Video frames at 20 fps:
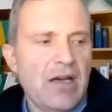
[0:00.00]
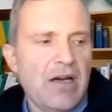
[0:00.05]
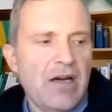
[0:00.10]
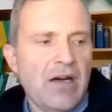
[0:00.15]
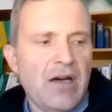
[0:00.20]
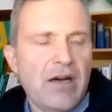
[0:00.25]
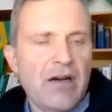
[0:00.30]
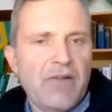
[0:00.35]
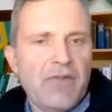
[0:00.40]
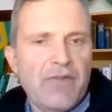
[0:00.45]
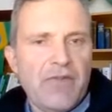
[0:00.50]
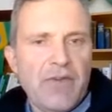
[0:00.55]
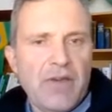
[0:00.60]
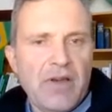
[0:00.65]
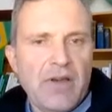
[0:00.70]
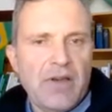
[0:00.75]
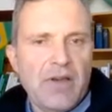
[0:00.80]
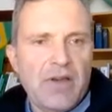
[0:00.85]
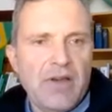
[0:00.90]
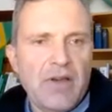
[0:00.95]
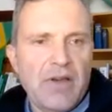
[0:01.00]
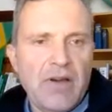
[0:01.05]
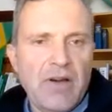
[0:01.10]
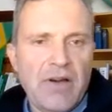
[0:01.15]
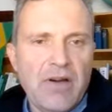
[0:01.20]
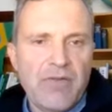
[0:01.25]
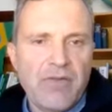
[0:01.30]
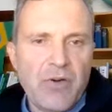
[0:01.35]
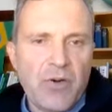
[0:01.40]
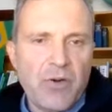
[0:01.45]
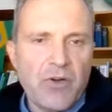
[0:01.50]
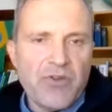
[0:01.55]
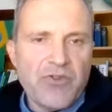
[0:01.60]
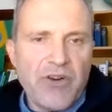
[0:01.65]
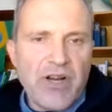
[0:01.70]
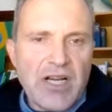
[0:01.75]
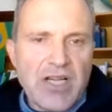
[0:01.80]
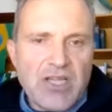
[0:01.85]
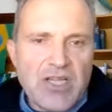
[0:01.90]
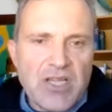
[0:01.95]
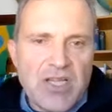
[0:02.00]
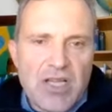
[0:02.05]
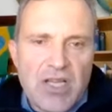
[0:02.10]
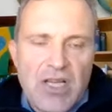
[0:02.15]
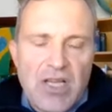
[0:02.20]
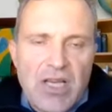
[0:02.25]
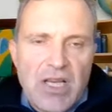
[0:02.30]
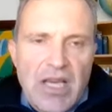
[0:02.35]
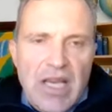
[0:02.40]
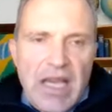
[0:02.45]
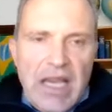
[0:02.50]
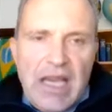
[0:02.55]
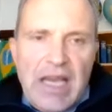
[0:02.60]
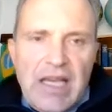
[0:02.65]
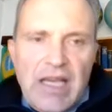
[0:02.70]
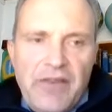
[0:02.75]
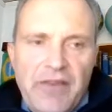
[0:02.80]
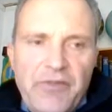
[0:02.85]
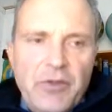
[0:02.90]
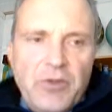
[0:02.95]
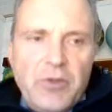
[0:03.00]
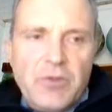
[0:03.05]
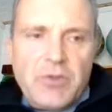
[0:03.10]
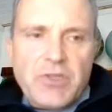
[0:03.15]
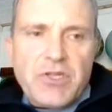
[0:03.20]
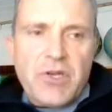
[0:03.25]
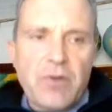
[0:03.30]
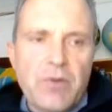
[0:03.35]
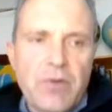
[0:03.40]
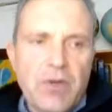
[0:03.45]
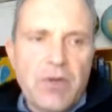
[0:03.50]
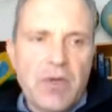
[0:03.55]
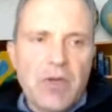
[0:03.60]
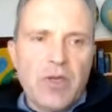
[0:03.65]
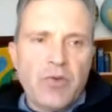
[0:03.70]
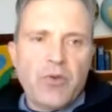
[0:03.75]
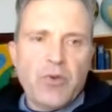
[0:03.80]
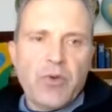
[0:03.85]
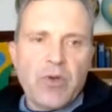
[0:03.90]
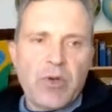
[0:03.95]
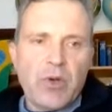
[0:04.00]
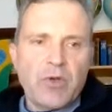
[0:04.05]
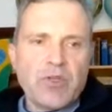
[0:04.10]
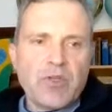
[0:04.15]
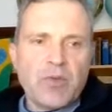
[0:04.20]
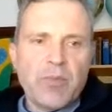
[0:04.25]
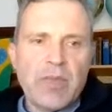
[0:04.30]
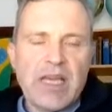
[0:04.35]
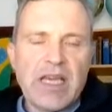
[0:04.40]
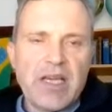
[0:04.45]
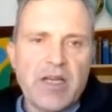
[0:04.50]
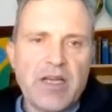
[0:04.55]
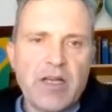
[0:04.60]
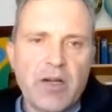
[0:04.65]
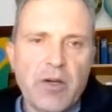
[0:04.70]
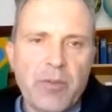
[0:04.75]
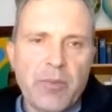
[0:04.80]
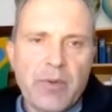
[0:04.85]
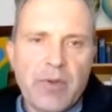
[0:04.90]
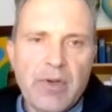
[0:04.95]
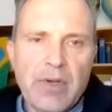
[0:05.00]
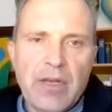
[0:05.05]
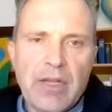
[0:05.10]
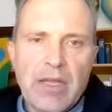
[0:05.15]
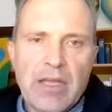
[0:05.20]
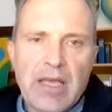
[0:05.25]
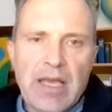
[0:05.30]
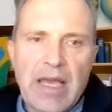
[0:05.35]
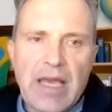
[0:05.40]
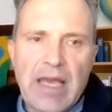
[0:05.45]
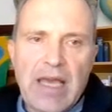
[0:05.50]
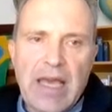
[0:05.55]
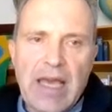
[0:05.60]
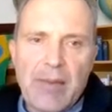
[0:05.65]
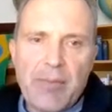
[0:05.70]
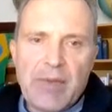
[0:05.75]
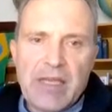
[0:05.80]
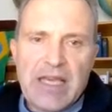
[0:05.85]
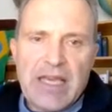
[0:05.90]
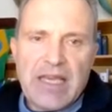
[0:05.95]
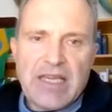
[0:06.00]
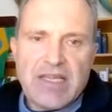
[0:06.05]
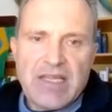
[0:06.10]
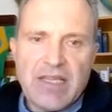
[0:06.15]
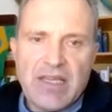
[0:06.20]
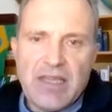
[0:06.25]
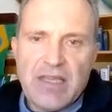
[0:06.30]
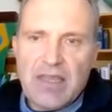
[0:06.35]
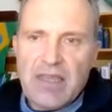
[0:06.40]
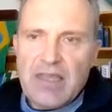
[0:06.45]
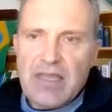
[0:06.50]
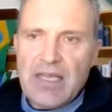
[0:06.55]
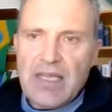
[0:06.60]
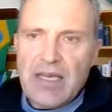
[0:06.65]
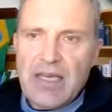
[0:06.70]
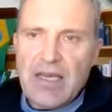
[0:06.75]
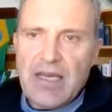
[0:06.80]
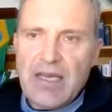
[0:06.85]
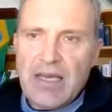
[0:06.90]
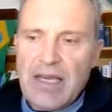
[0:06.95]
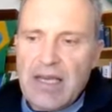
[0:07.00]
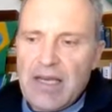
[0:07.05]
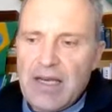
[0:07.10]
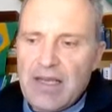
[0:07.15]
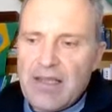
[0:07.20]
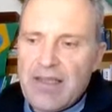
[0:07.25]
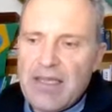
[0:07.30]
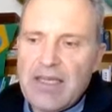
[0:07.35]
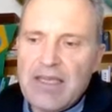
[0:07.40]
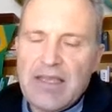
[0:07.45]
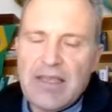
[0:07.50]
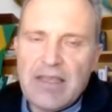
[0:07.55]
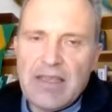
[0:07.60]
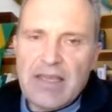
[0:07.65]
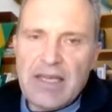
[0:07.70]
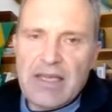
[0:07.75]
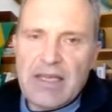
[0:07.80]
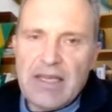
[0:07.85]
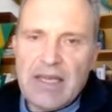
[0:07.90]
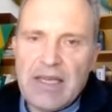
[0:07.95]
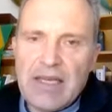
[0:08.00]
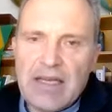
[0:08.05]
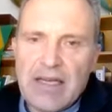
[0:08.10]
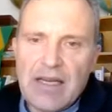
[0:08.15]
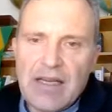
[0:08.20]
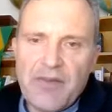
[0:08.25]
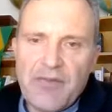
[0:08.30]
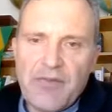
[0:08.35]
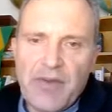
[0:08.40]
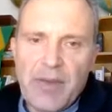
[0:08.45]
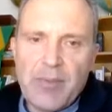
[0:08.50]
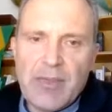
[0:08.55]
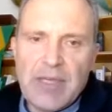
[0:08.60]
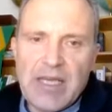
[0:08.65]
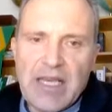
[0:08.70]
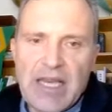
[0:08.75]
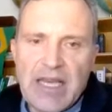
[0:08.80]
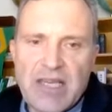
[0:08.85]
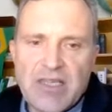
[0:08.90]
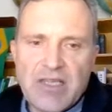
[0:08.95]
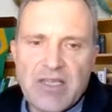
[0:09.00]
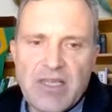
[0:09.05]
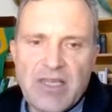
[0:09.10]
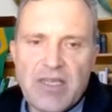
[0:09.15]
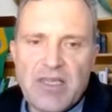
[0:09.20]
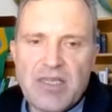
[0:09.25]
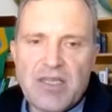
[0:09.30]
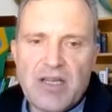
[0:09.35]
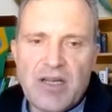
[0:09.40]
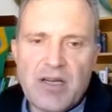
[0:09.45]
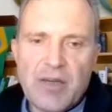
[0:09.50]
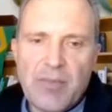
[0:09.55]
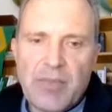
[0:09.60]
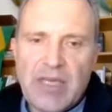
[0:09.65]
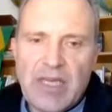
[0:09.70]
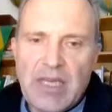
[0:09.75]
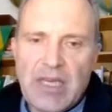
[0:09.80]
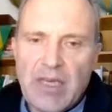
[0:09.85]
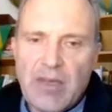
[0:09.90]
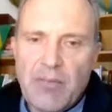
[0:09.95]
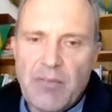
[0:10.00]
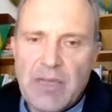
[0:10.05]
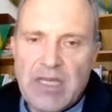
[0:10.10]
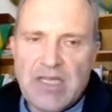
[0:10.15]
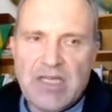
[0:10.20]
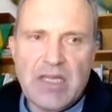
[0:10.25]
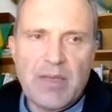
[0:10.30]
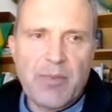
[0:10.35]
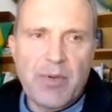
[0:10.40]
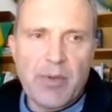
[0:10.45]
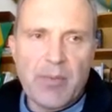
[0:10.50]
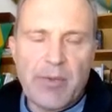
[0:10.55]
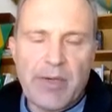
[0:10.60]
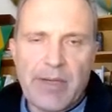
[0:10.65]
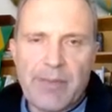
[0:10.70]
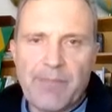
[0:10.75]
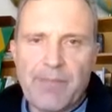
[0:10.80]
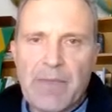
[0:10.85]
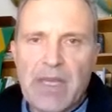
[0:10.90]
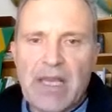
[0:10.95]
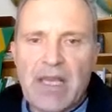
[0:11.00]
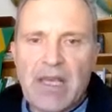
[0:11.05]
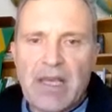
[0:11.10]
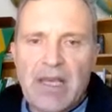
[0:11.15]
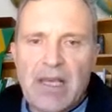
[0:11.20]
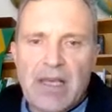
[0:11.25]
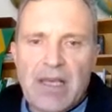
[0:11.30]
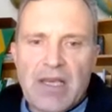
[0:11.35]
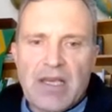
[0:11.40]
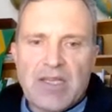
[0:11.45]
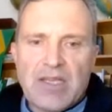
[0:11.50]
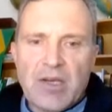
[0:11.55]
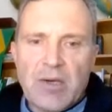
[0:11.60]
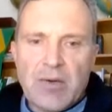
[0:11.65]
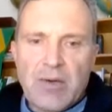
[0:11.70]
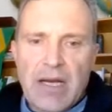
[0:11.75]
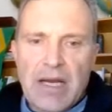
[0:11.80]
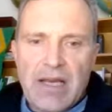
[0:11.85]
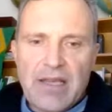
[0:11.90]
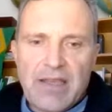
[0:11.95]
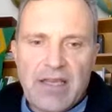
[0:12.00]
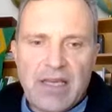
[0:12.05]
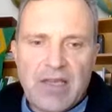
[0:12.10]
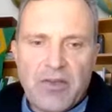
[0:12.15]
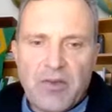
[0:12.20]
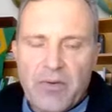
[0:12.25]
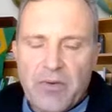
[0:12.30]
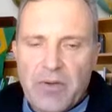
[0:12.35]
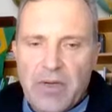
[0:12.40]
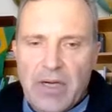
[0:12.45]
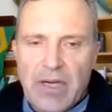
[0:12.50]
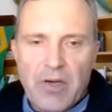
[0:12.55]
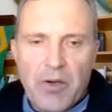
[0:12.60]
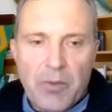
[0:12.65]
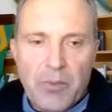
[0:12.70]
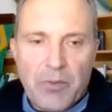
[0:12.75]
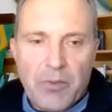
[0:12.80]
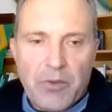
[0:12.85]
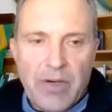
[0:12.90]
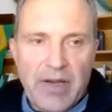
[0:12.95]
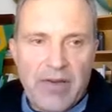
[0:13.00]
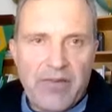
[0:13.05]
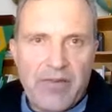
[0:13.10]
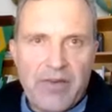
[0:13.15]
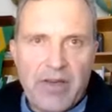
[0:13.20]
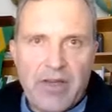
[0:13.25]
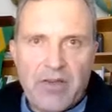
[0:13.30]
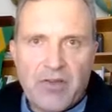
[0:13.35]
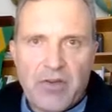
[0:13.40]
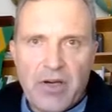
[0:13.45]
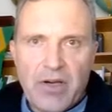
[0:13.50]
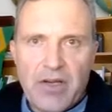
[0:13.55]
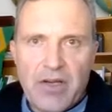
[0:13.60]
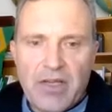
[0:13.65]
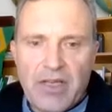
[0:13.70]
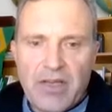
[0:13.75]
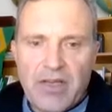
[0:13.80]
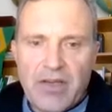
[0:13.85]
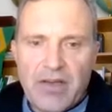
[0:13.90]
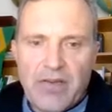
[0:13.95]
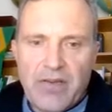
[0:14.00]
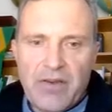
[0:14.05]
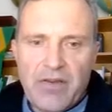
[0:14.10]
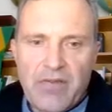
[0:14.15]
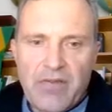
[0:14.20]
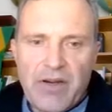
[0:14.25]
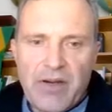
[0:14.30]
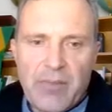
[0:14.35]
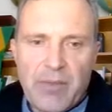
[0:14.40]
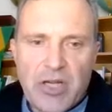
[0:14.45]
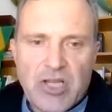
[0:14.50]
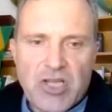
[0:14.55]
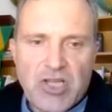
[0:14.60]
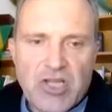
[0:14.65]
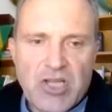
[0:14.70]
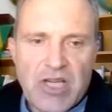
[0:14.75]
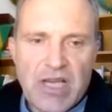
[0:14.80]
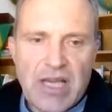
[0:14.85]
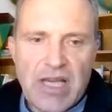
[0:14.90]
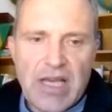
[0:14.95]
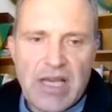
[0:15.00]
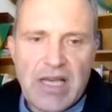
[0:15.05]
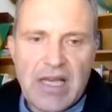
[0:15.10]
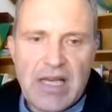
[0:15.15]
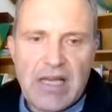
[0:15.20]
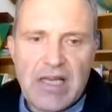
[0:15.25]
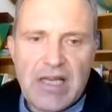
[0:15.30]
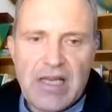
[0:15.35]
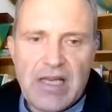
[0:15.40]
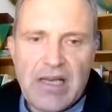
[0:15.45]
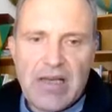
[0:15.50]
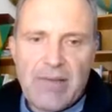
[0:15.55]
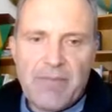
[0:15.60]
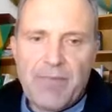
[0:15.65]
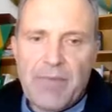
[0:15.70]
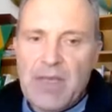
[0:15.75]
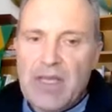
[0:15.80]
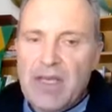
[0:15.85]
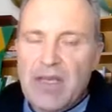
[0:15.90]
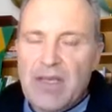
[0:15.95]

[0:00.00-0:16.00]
of all drugs, and if you do so, you can also make a global application, and I think that that kind of application is going to be immensely popular. So I hope you have enjoyed it very much, and